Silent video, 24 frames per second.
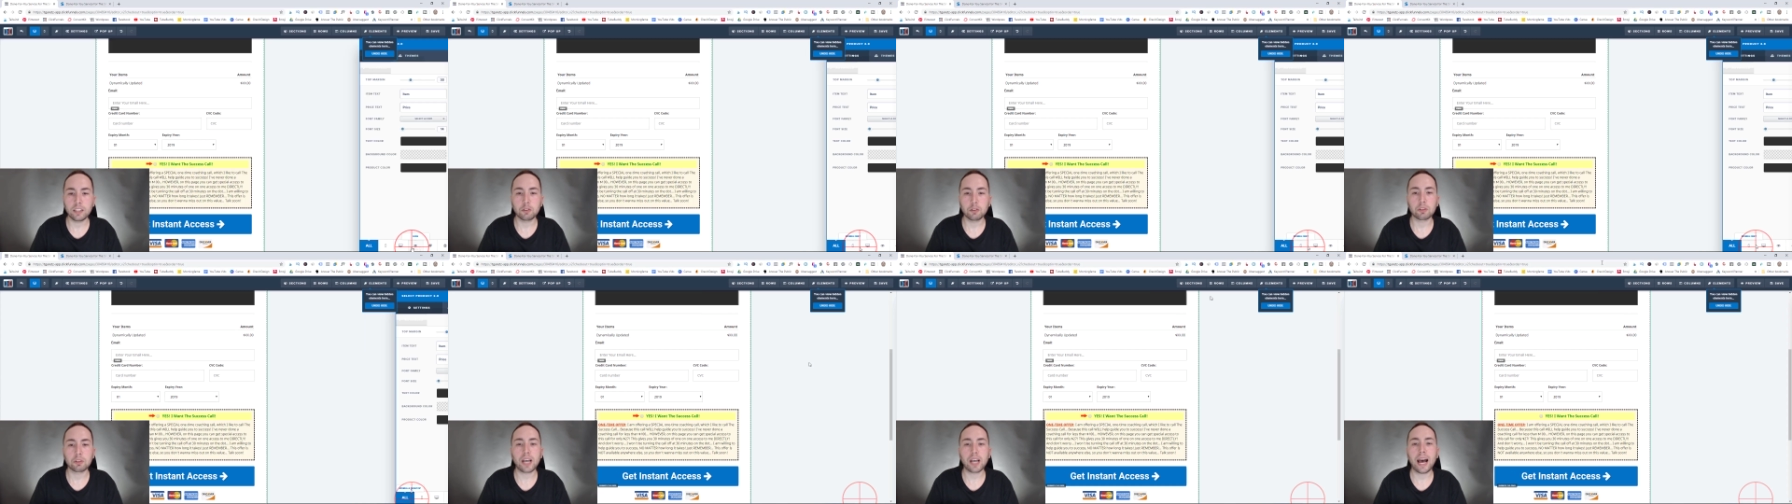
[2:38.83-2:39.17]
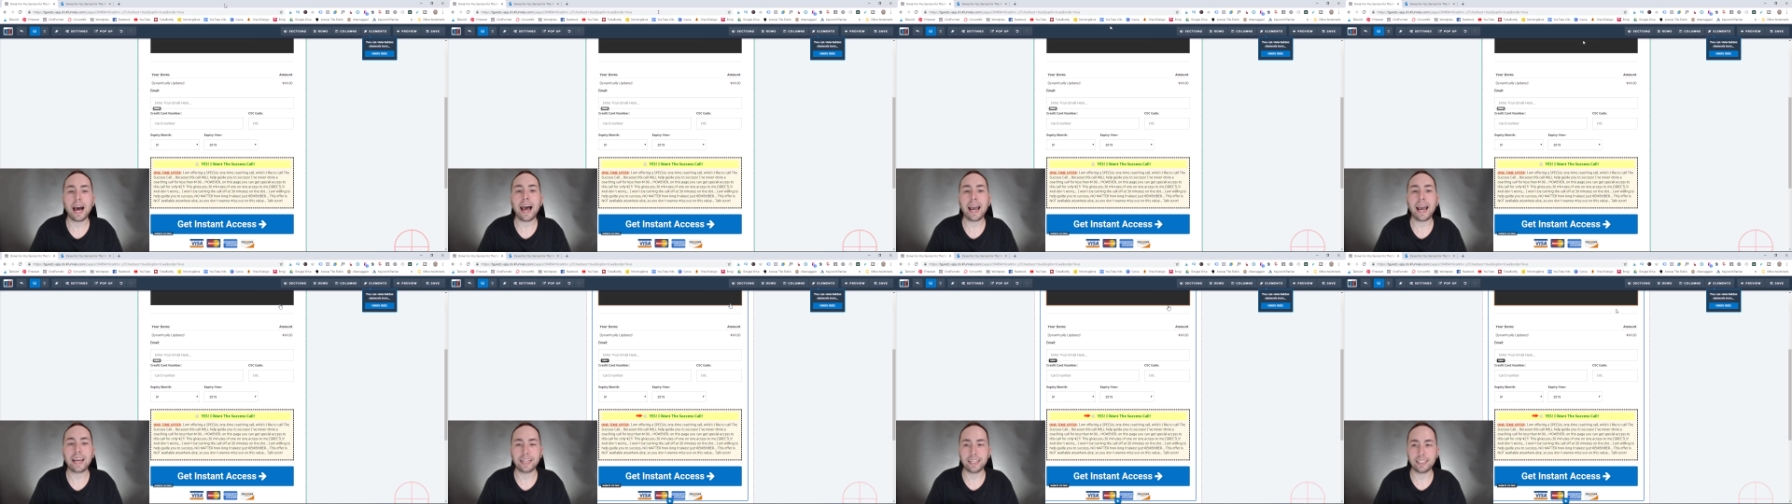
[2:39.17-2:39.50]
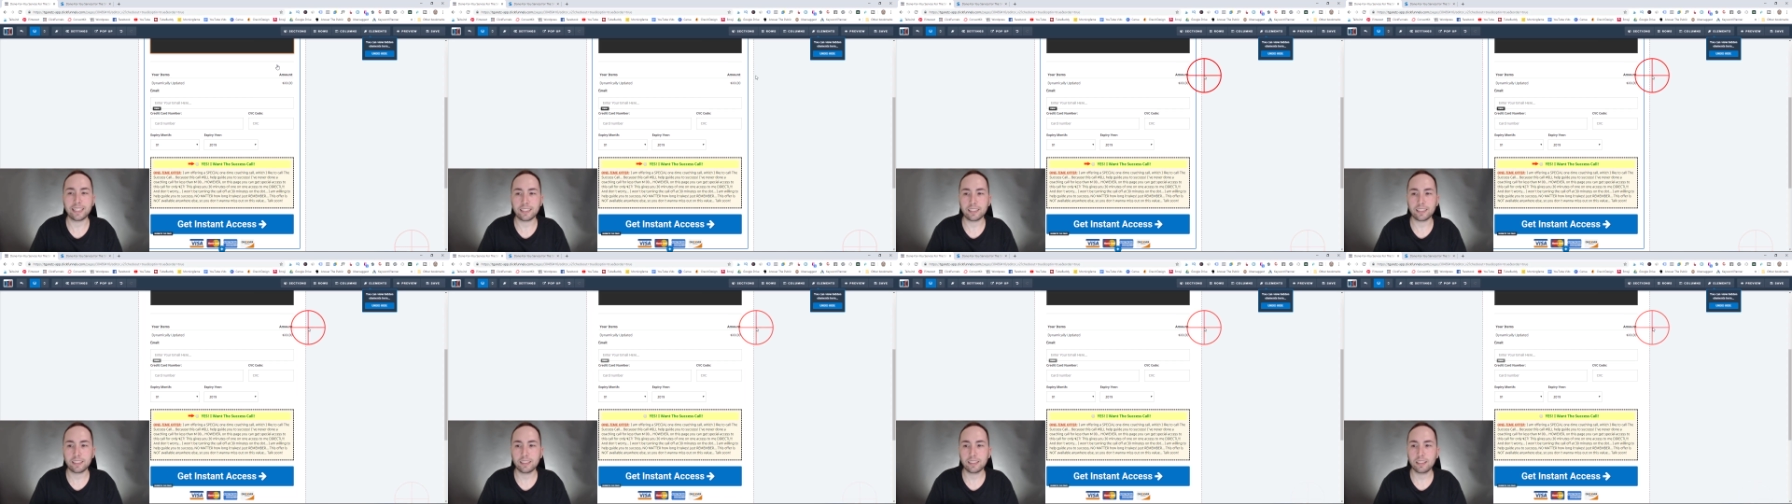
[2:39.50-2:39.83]
and you just hide
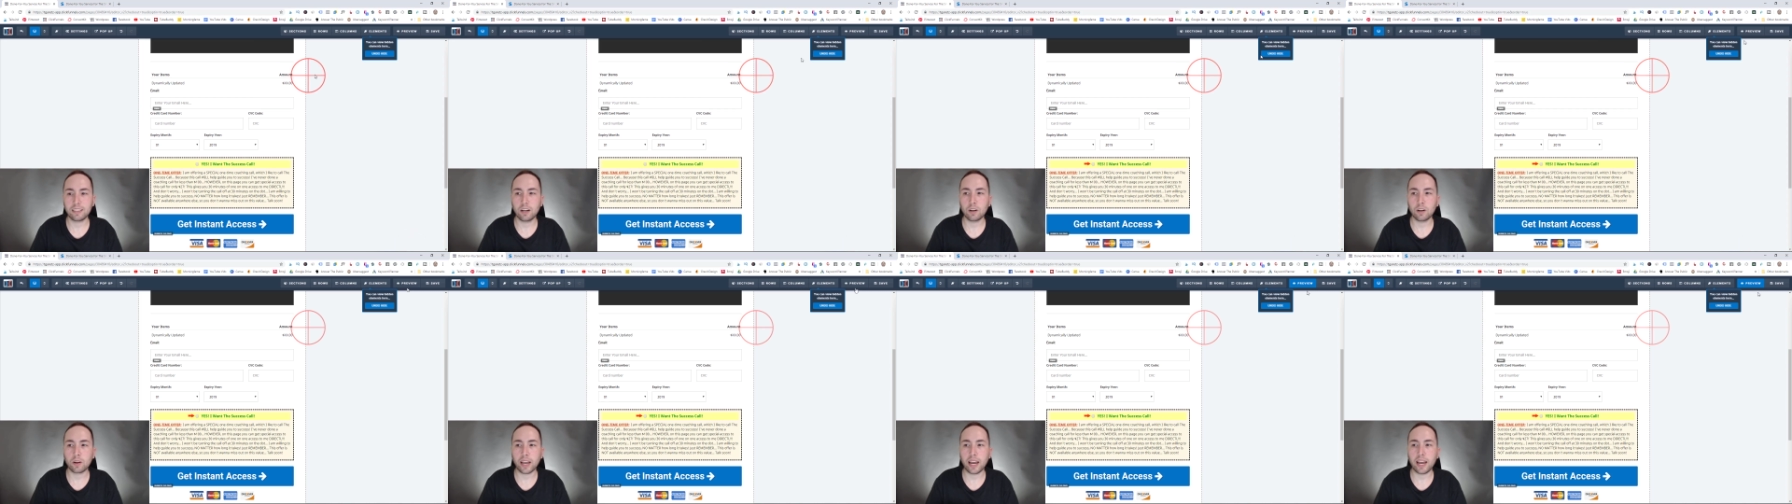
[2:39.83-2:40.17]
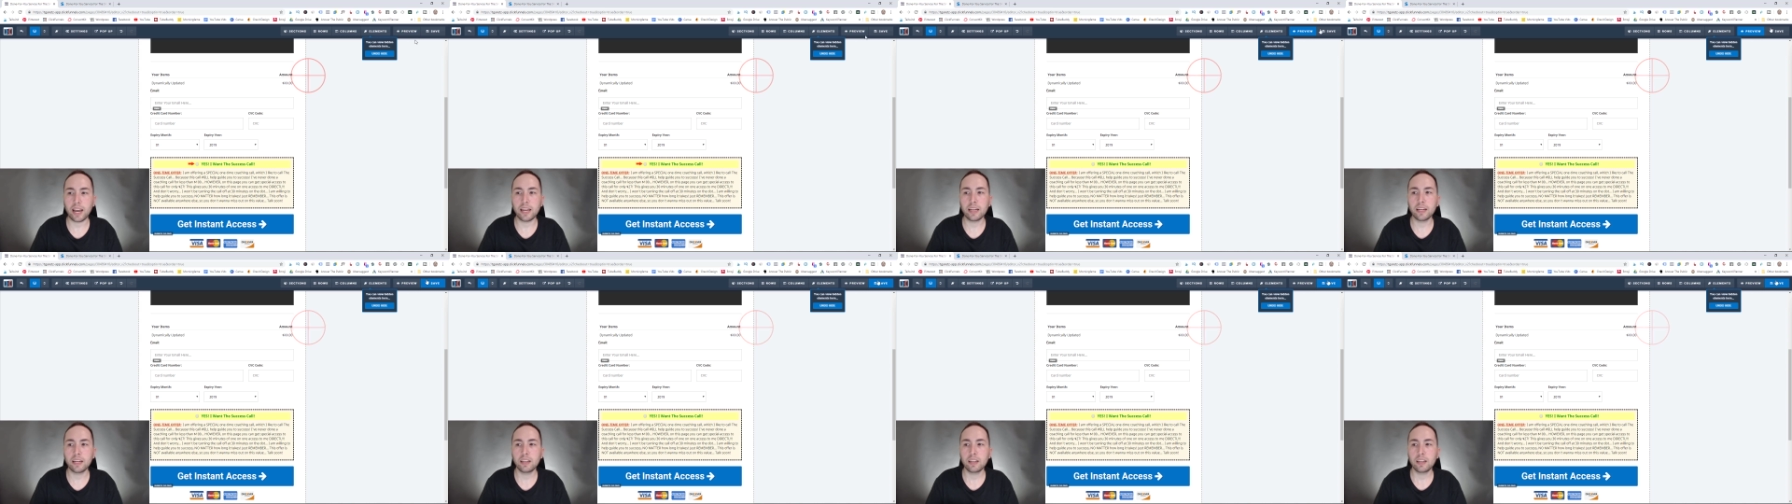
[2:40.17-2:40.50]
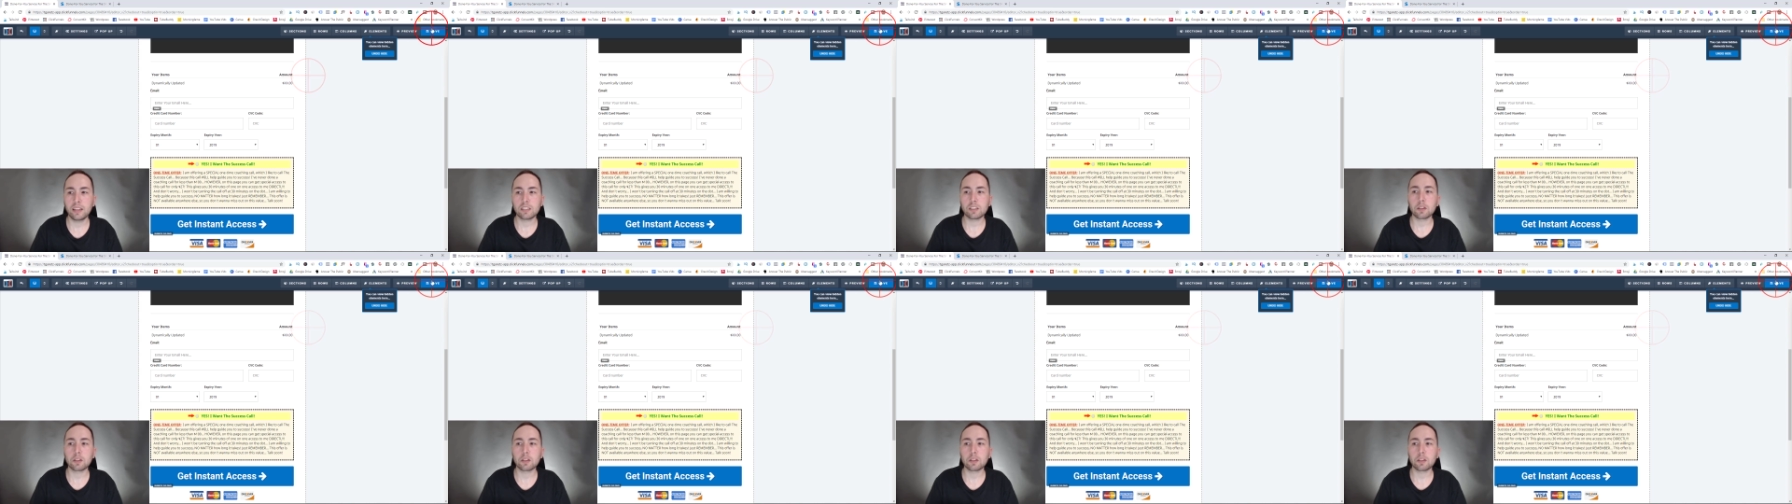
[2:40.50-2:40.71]
it, okay?